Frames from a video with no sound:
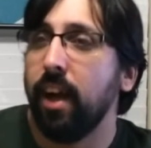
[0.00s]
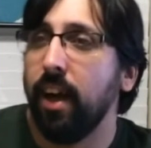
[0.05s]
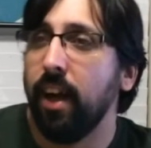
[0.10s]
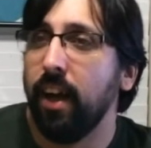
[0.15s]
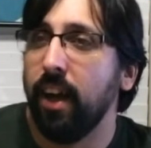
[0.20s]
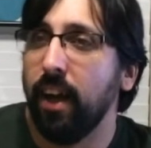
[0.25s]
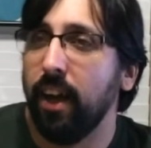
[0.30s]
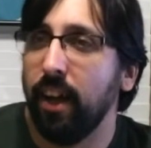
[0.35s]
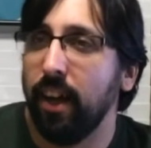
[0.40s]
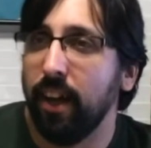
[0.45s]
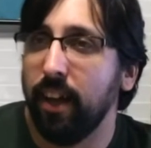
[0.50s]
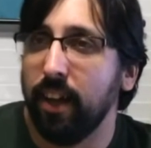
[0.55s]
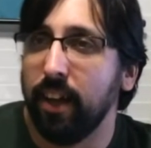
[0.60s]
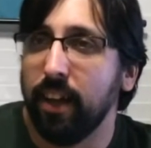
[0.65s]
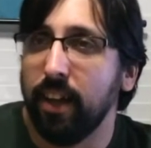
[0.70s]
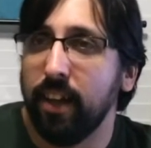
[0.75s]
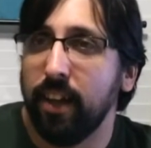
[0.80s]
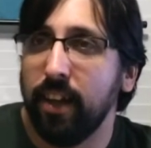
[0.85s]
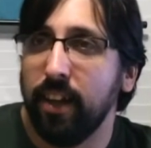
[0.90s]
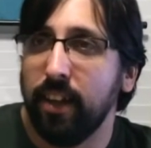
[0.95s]
Uh,
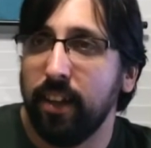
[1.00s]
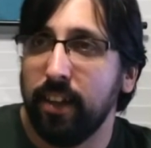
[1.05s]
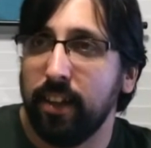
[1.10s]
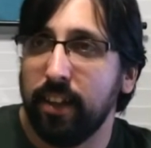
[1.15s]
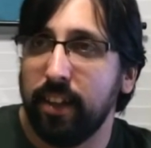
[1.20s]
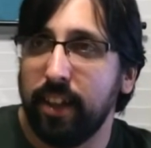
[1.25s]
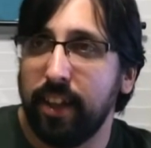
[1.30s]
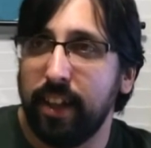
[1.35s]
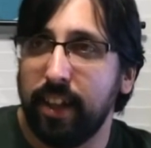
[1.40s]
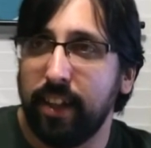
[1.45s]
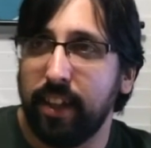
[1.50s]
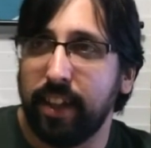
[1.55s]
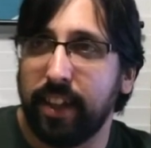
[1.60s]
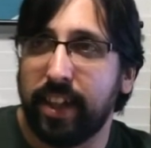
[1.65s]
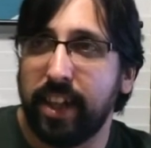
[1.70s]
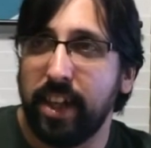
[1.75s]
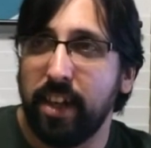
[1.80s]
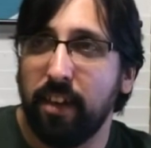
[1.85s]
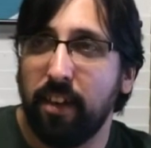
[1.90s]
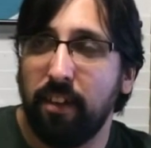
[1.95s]

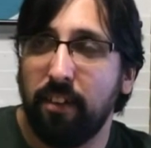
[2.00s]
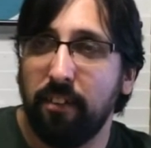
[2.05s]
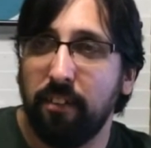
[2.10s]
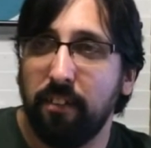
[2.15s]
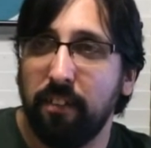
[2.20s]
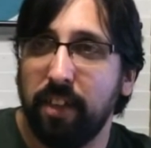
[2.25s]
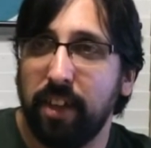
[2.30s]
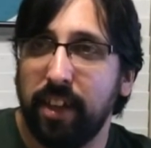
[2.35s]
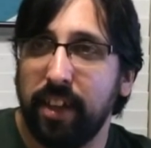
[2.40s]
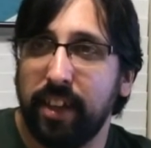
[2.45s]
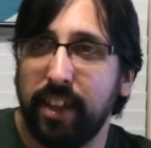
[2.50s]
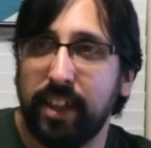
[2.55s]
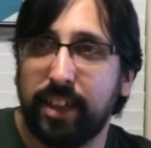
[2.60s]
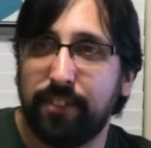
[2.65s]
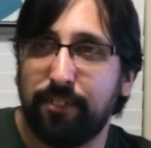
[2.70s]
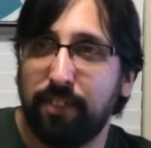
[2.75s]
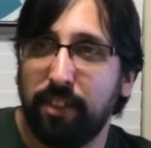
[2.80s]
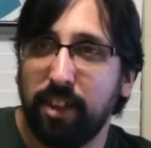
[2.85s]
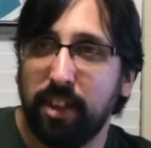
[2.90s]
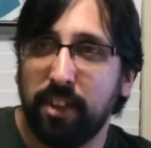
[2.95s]
like you know
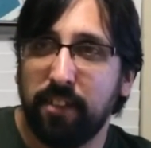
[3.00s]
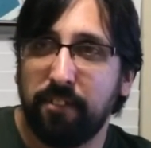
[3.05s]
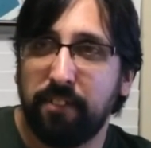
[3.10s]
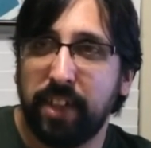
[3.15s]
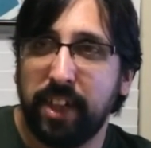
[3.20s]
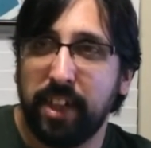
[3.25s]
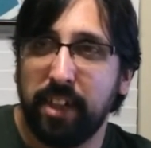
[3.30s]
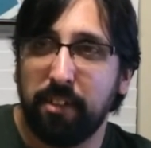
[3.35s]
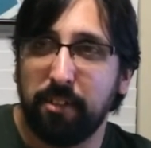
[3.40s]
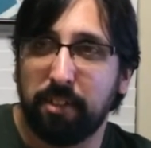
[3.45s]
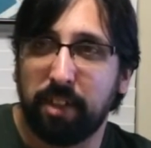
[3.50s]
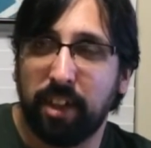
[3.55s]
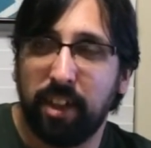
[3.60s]
it's full of you know